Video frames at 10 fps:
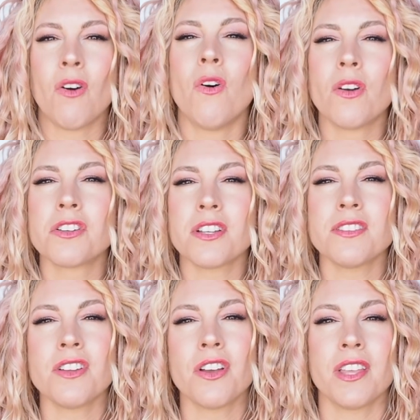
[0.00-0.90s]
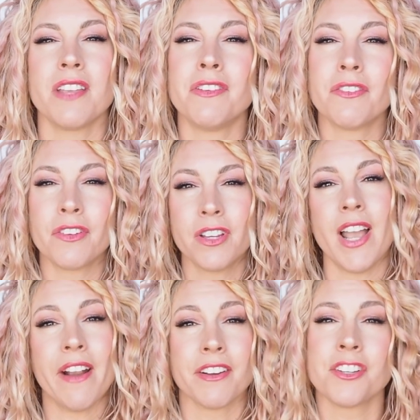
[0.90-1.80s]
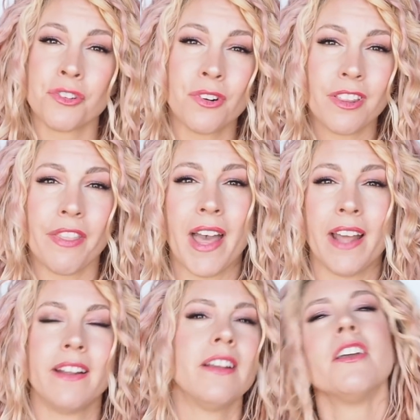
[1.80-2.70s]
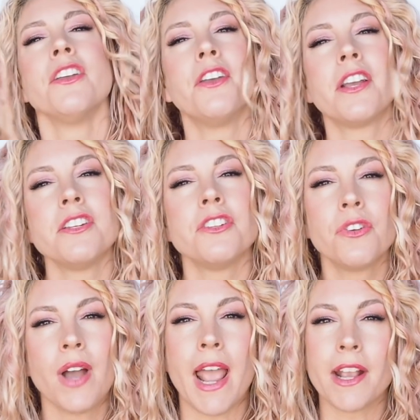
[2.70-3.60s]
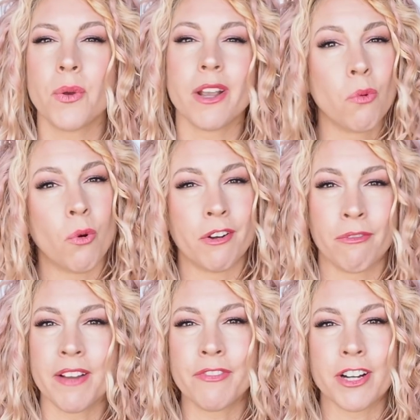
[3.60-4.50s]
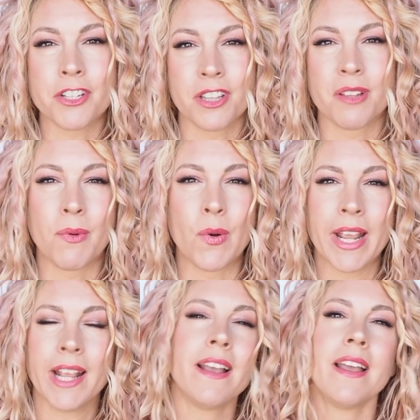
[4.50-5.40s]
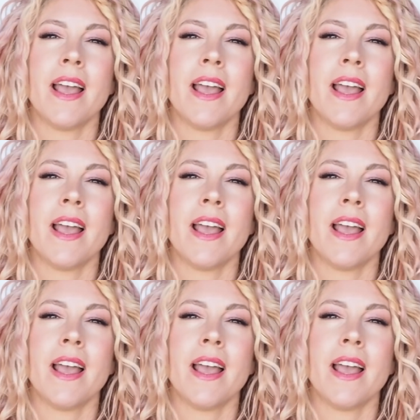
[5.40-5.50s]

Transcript: Or just know that if your hair is shorter than that, you can do a quick water refresh in the morning,